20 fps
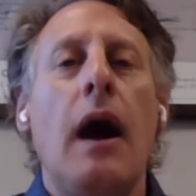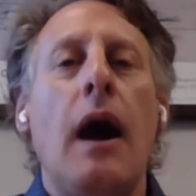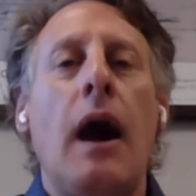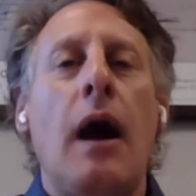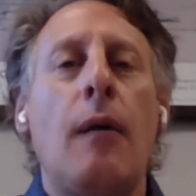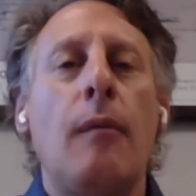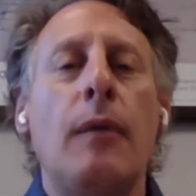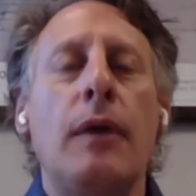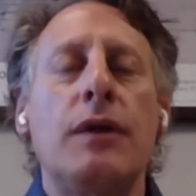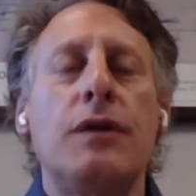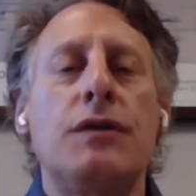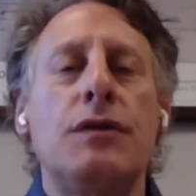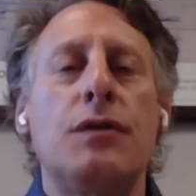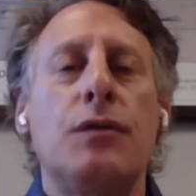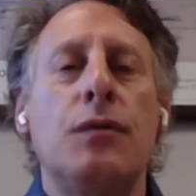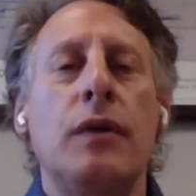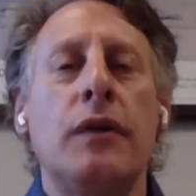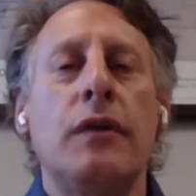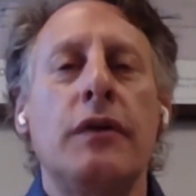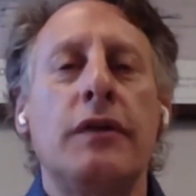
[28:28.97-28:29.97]
How much
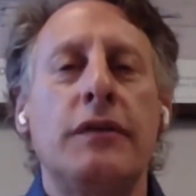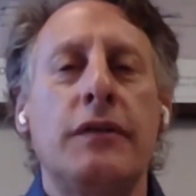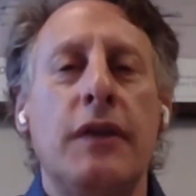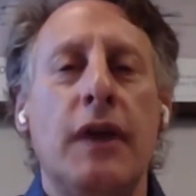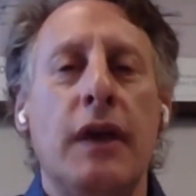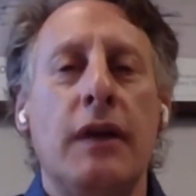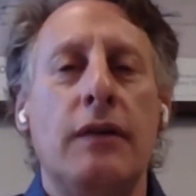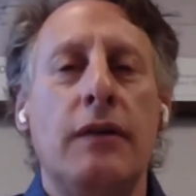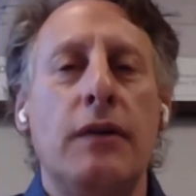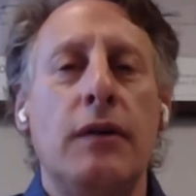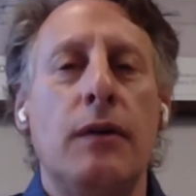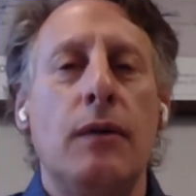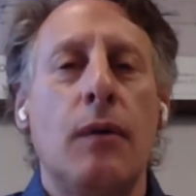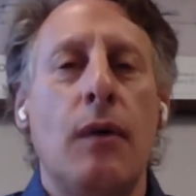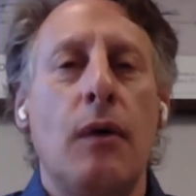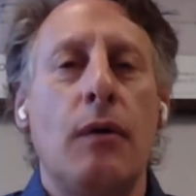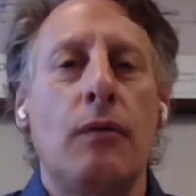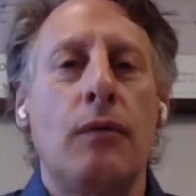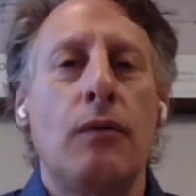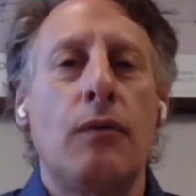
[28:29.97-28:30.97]
real estate do
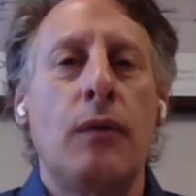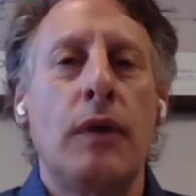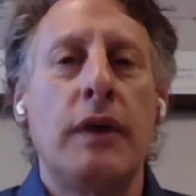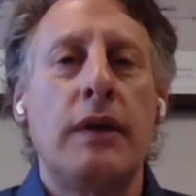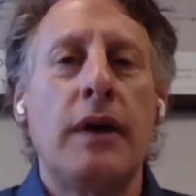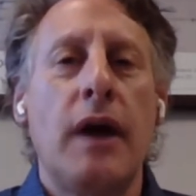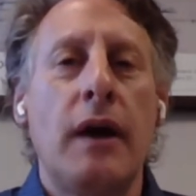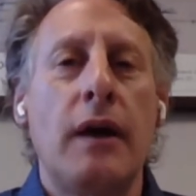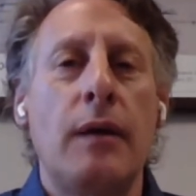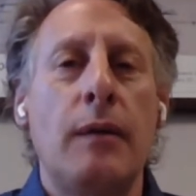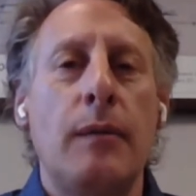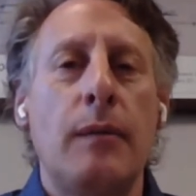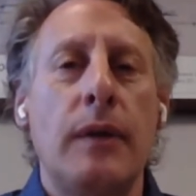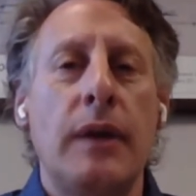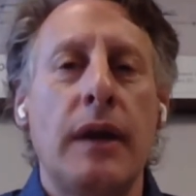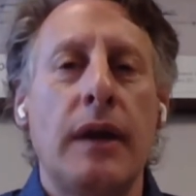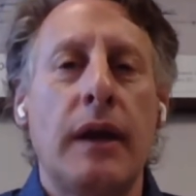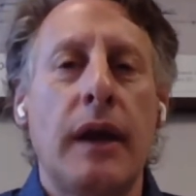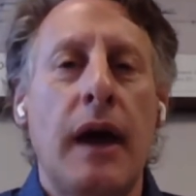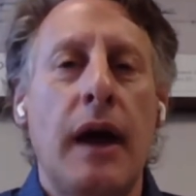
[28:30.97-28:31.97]
you own?
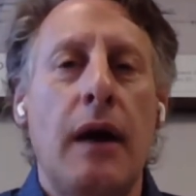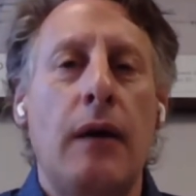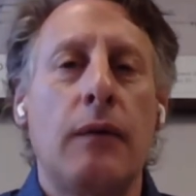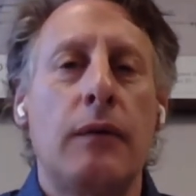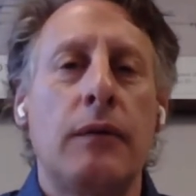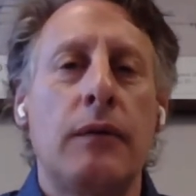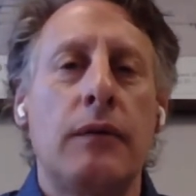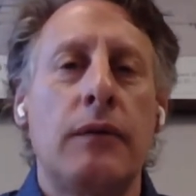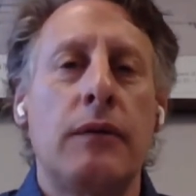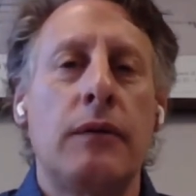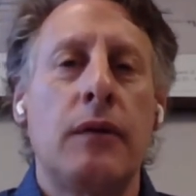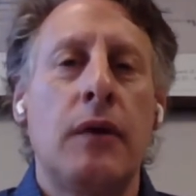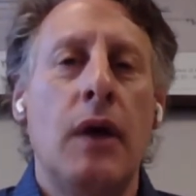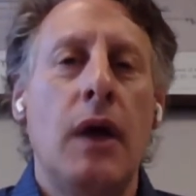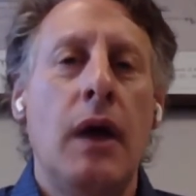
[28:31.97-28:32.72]
Retirement accounts,